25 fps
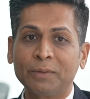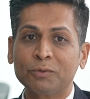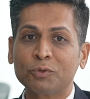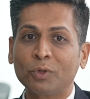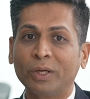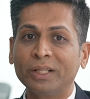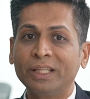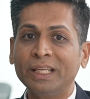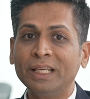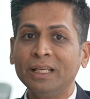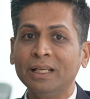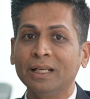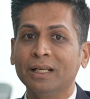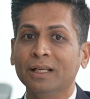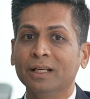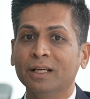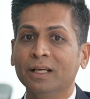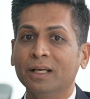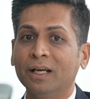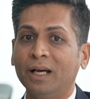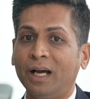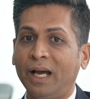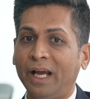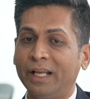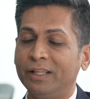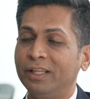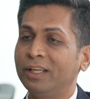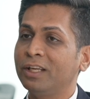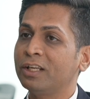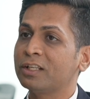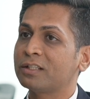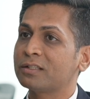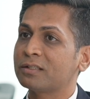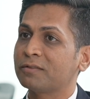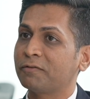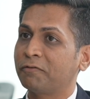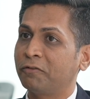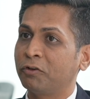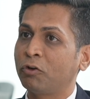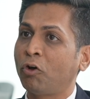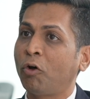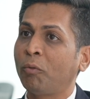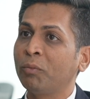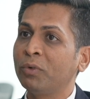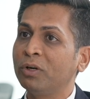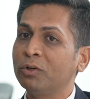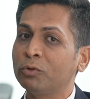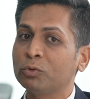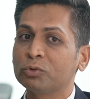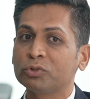So I think it's
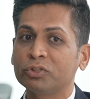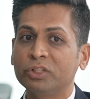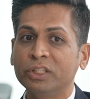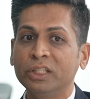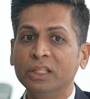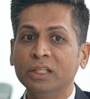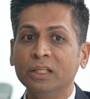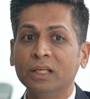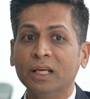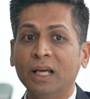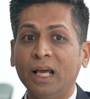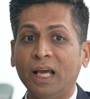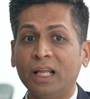phenomenal to see.